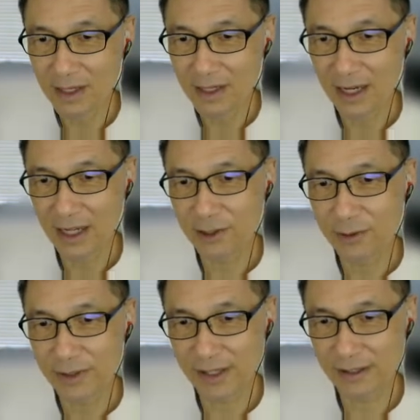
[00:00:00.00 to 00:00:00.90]

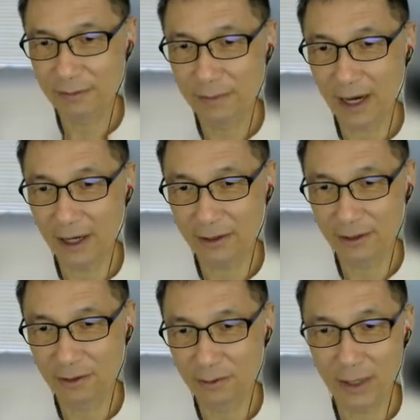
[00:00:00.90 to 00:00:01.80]
NTUC's remark
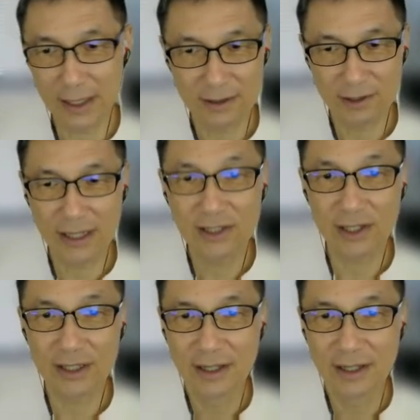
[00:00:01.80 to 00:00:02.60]
was quite trenchant.